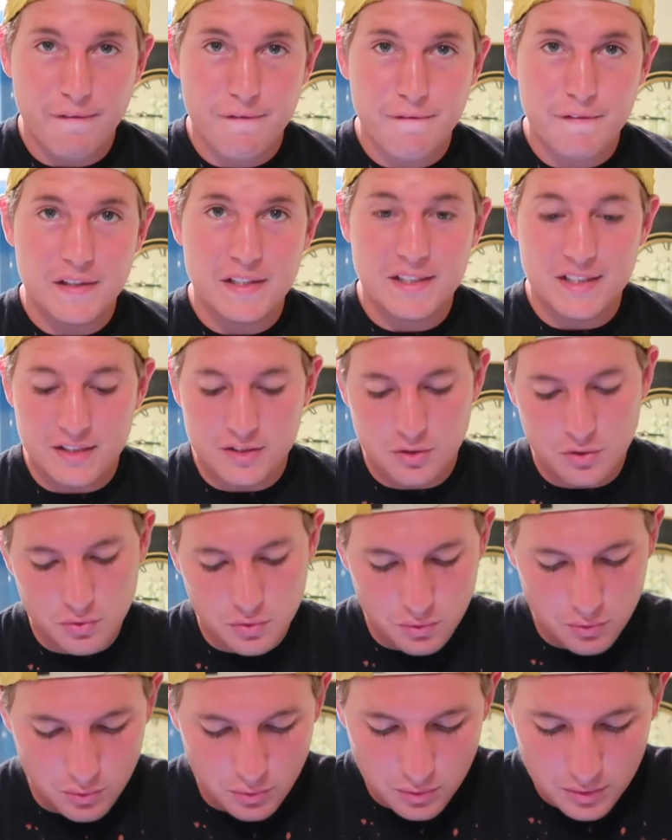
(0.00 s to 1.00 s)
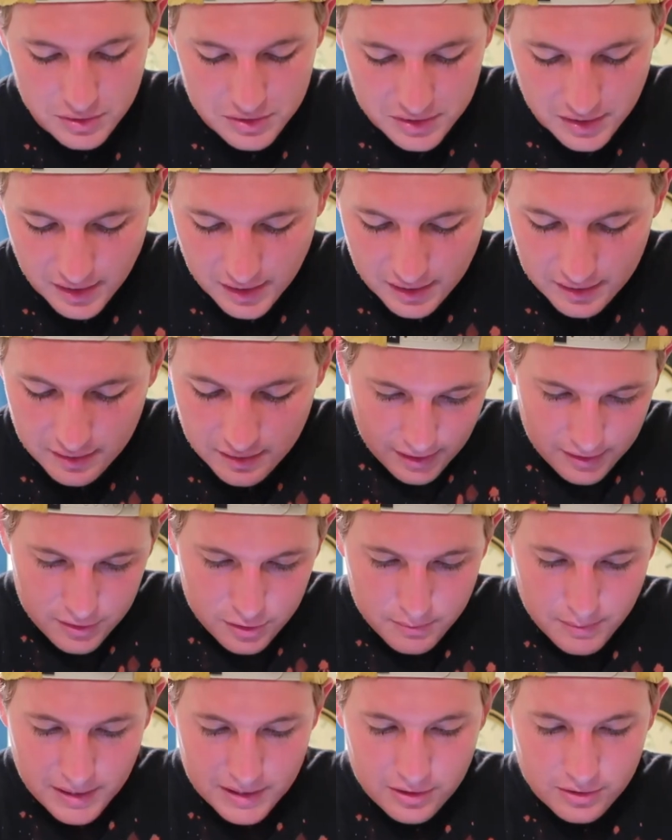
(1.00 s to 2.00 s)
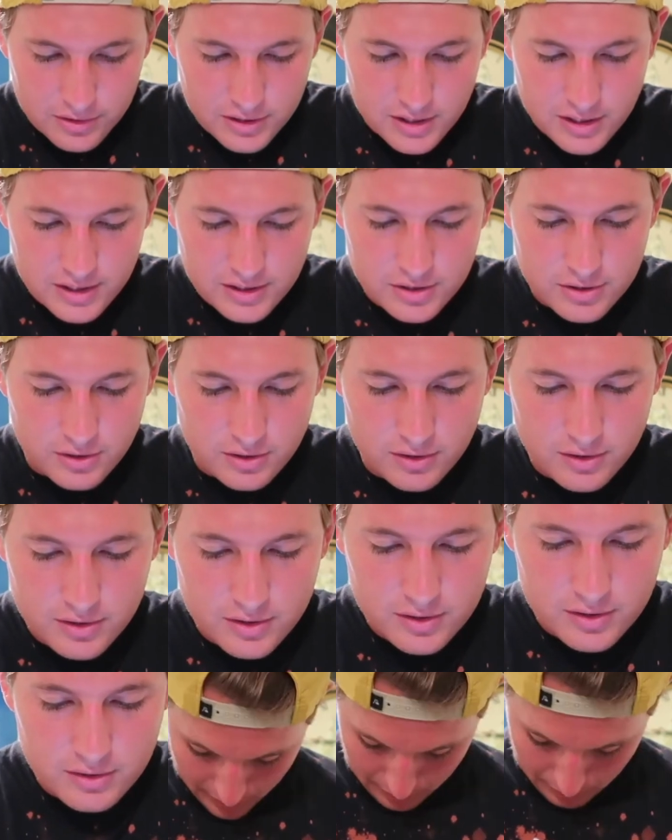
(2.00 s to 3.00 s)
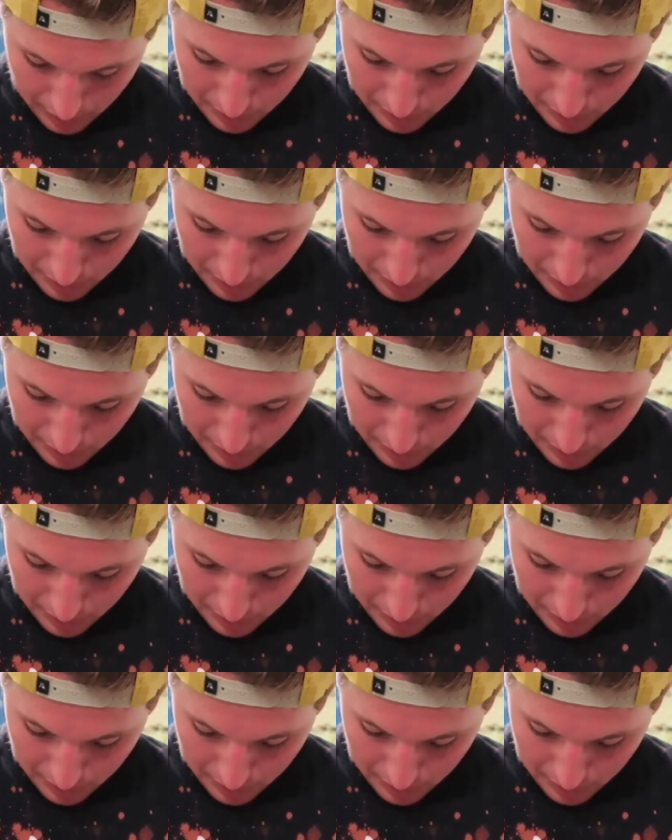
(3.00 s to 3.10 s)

52, said, how did you make your t-shirts?